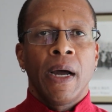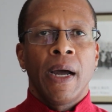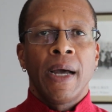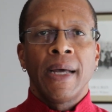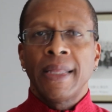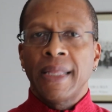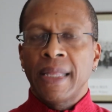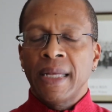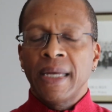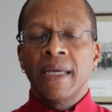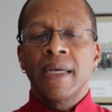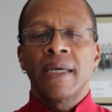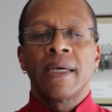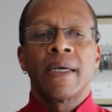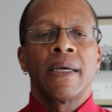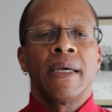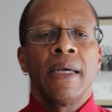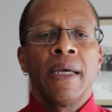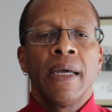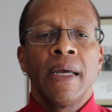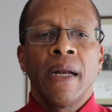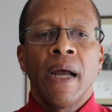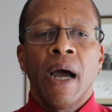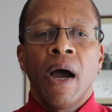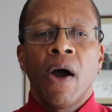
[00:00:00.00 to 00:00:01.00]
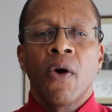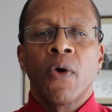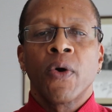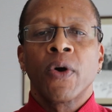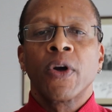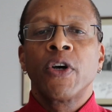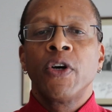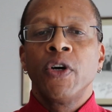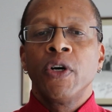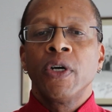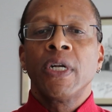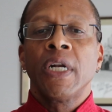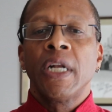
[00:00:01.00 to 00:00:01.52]
I think in our
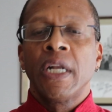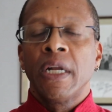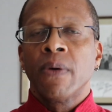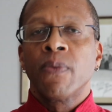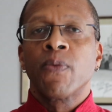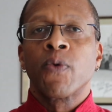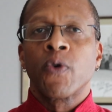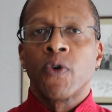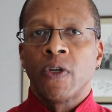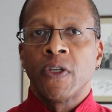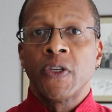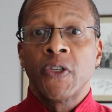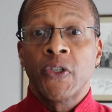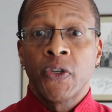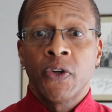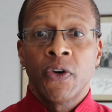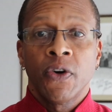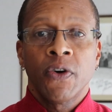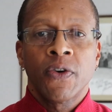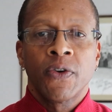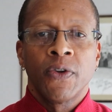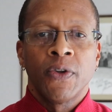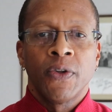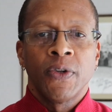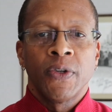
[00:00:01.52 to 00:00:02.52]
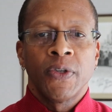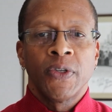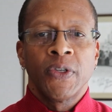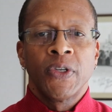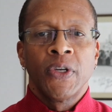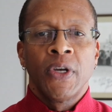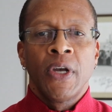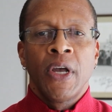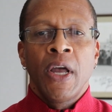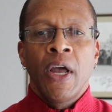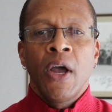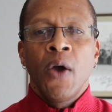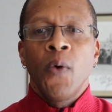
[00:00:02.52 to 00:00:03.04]
good liberal
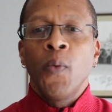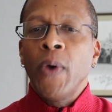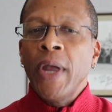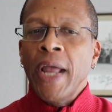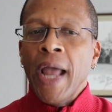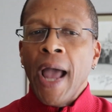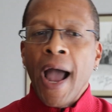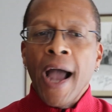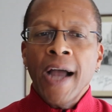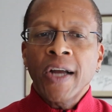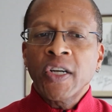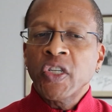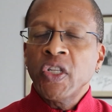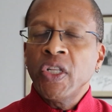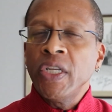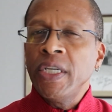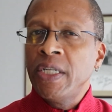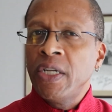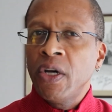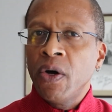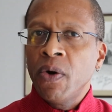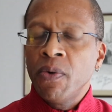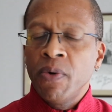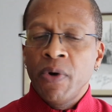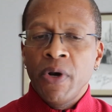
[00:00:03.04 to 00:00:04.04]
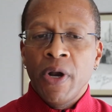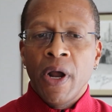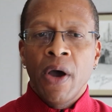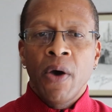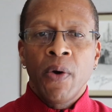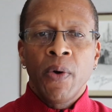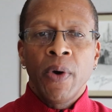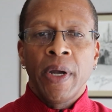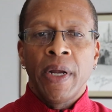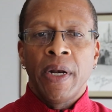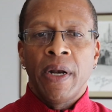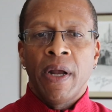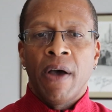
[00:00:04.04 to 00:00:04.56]
circles, we actually don't
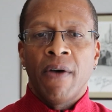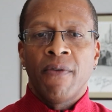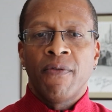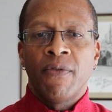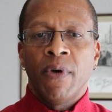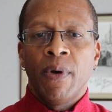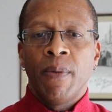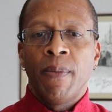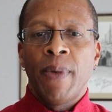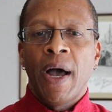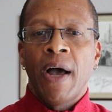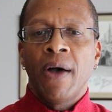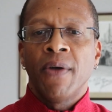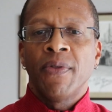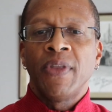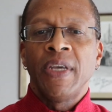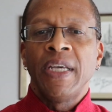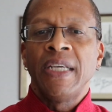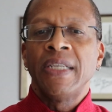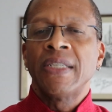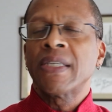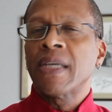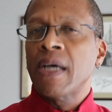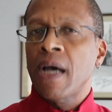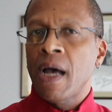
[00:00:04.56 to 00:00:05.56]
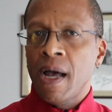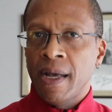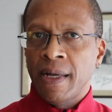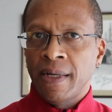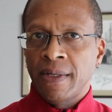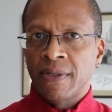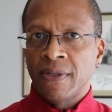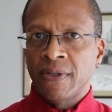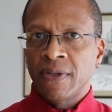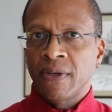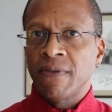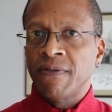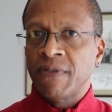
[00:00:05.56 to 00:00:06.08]
know enough about these
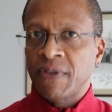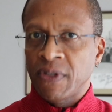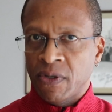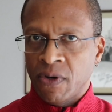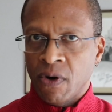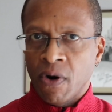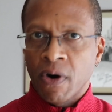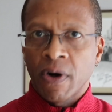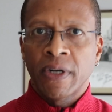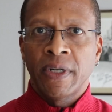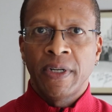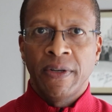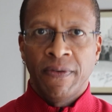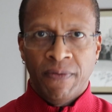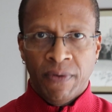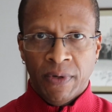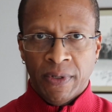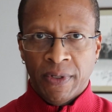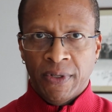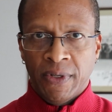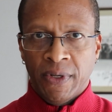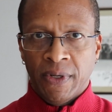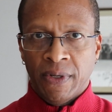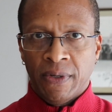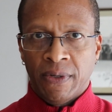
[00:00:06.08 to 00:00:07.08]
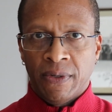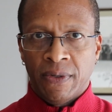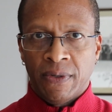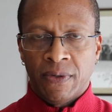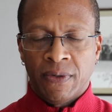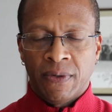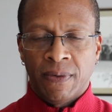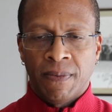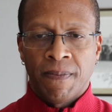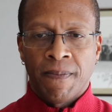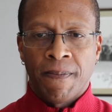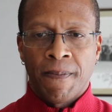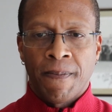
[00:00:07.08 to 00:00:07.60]
kinds of stark differences.